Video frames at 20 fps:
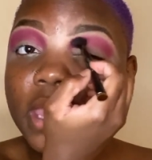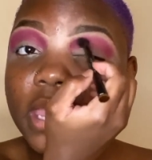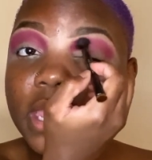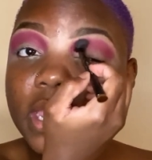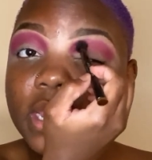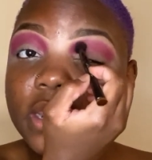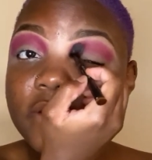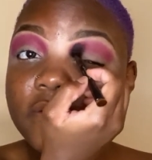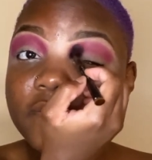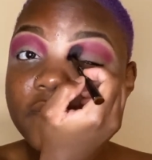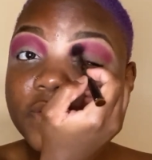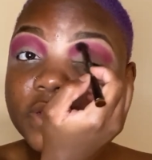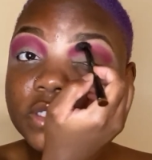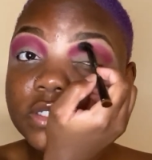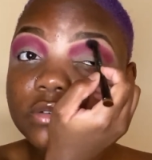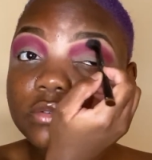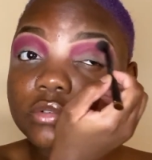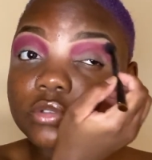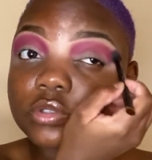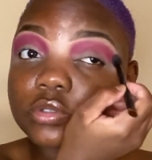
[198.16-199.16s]
in a
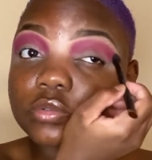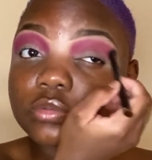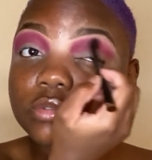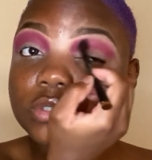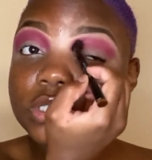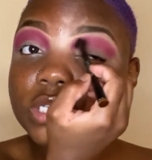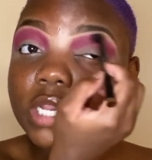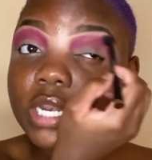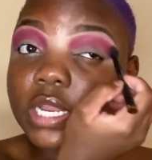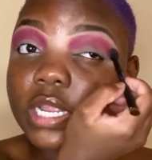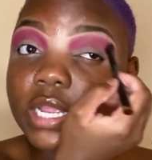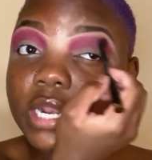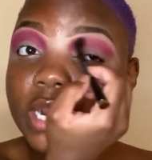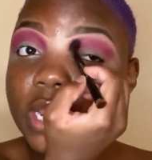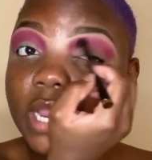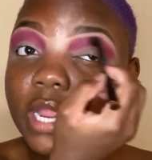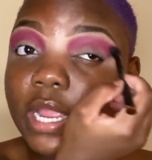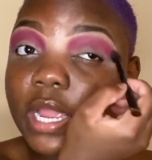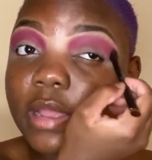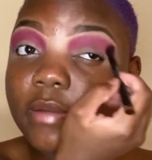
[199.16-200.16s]
physical school setting and
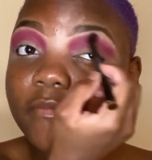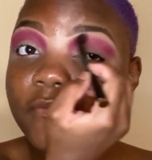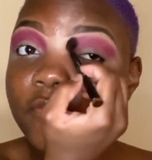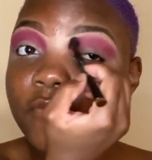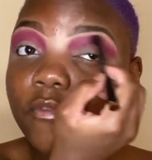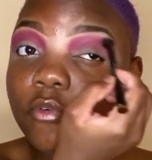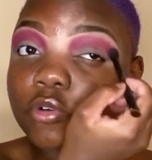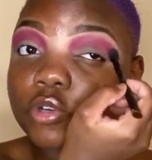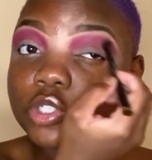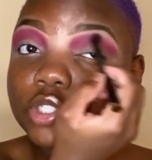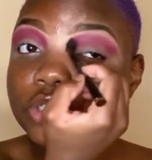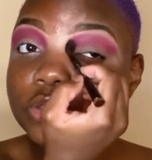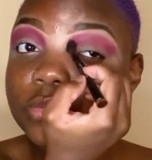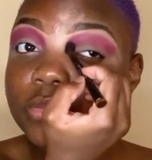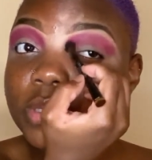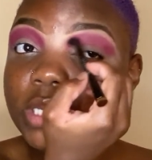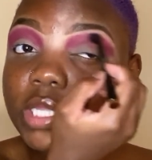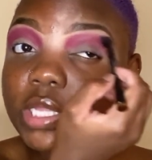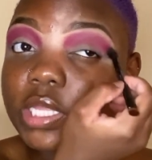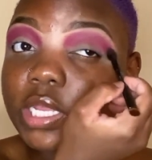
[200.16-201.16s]
like I'm forced to
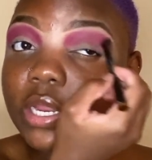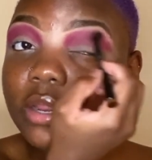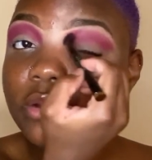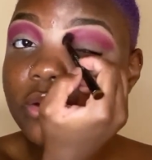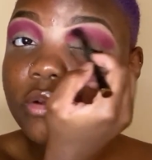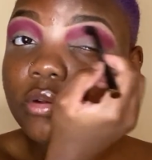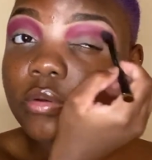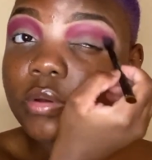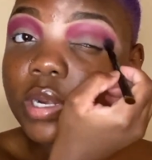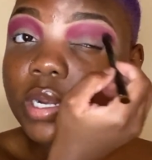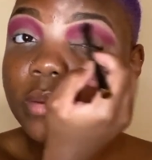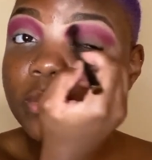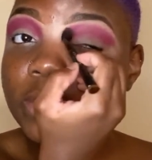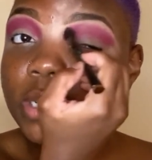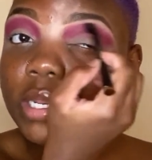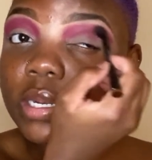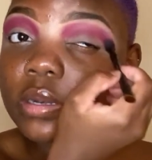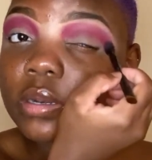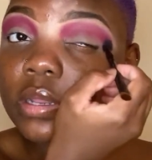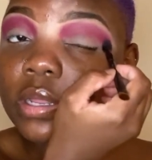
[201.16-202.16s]
be there, you know what I
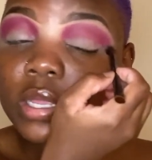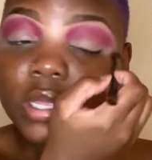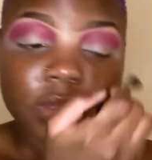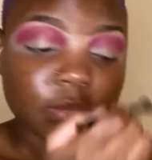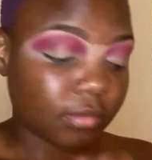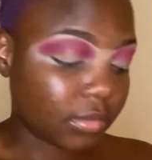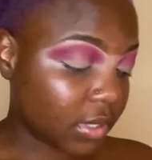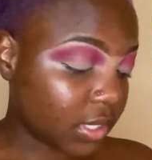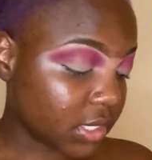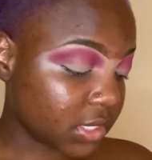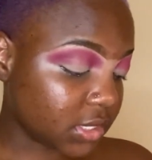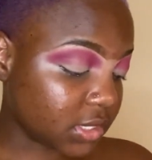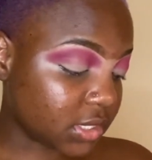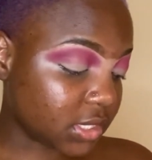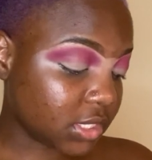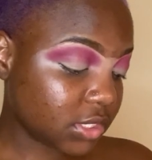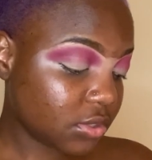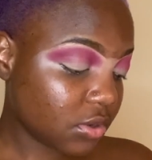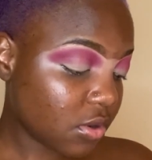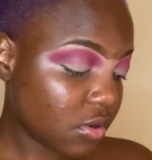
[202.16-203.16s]
mean? Because
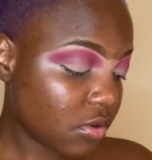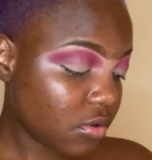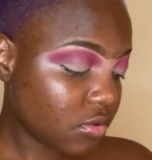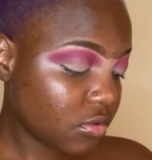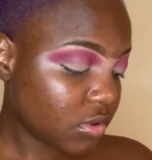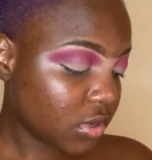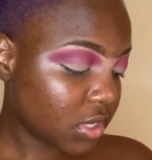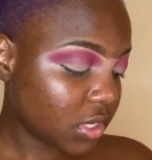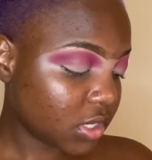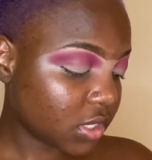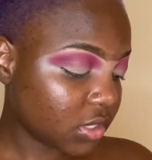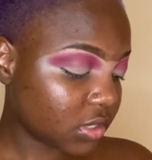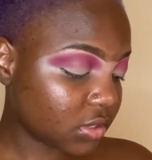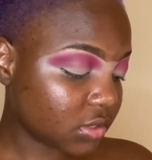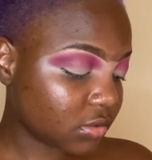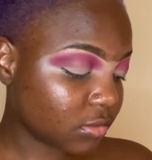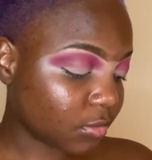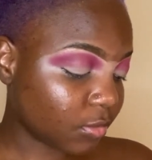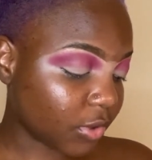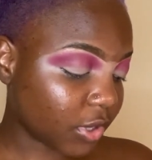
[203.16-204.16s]
this whole
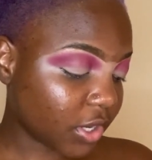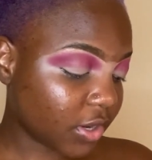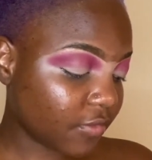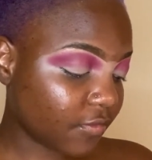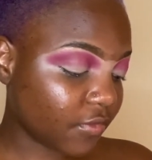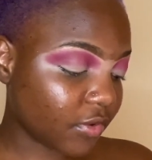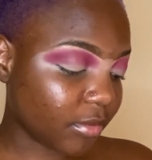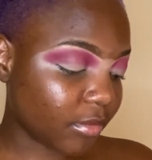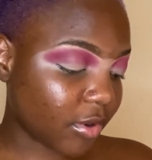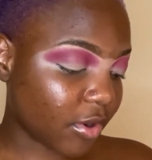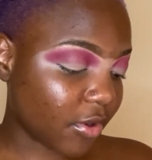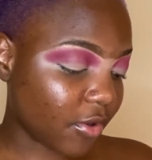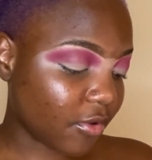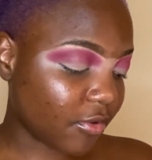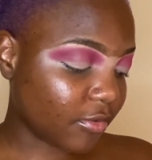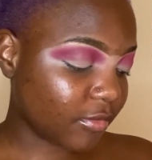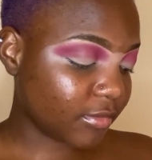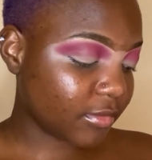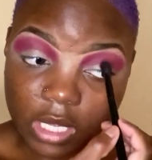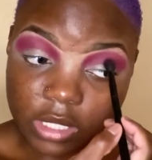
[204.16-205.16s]
working from
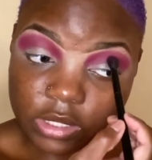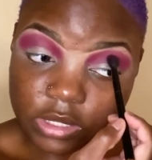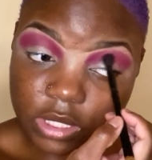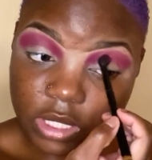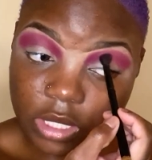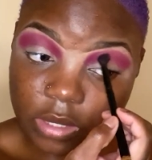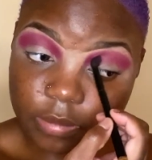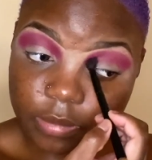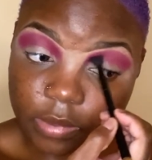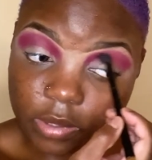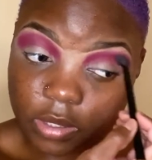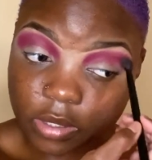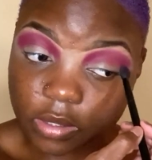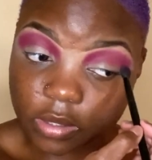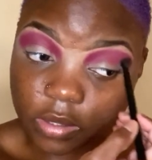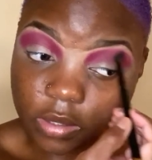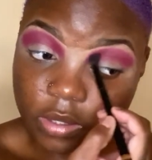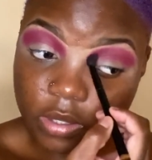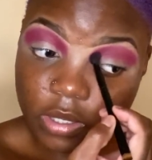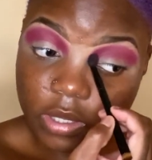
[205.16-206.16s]
home, I took up
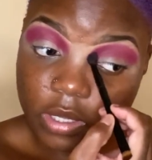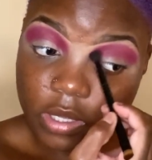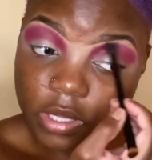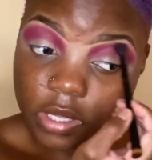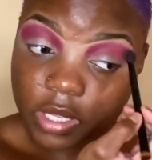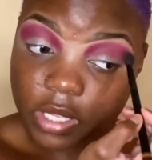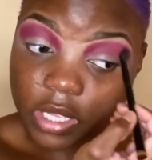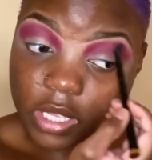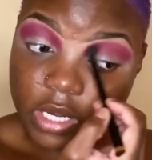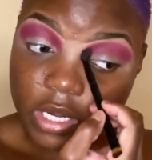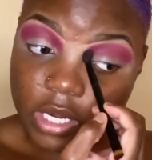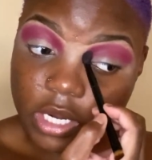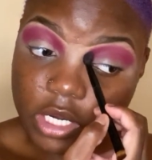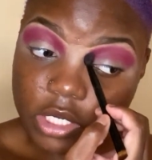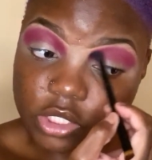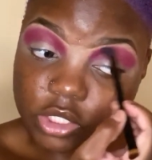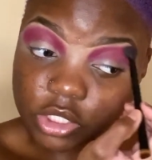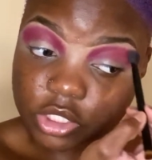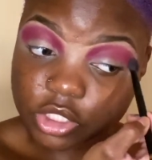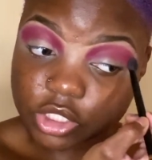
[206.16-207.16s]
an
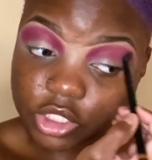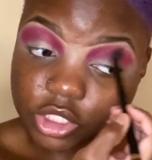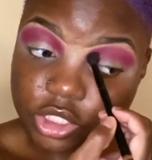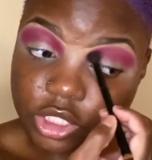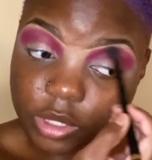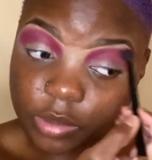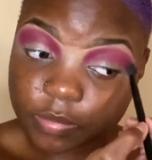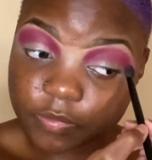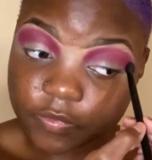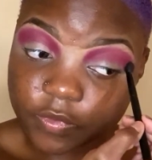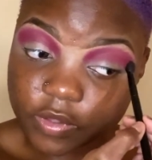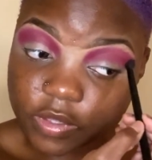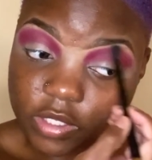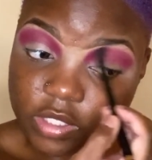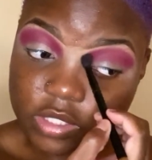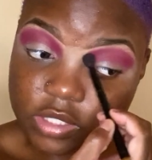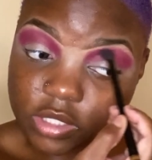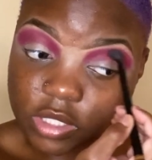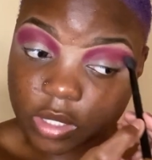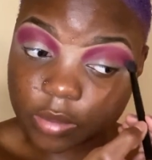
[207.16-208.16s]
internship for the
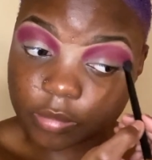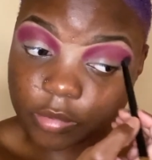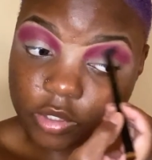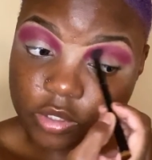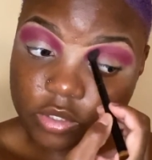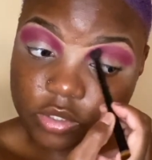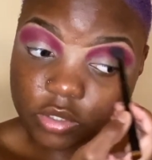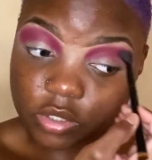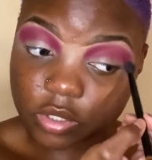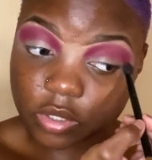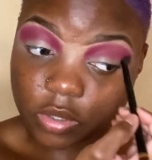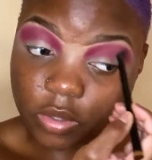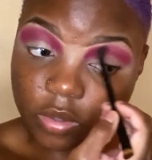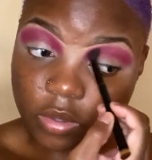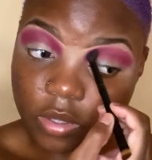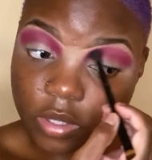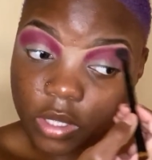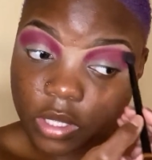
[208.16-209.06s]
summer. So